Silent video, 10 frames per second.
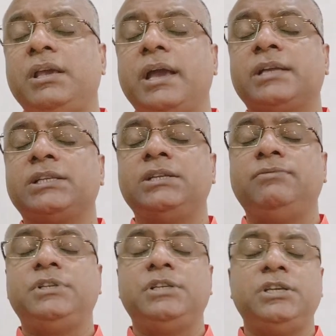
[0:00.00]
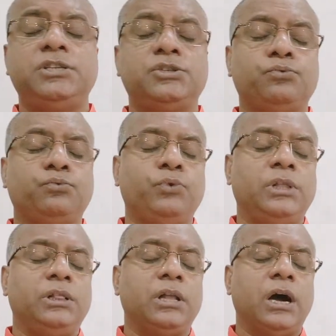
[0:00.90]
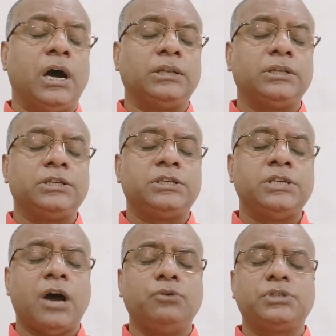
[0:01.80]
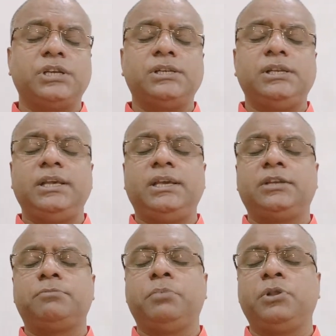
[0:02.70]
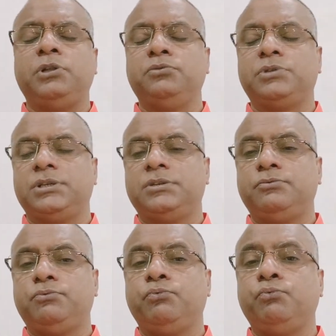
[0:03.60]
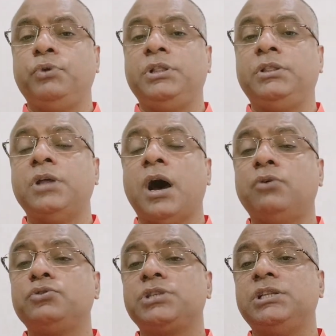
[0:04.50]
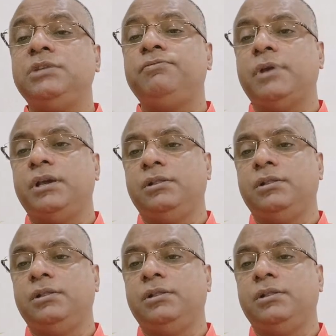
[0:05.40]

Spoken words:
activities will undoubtedly get polluted without any fail.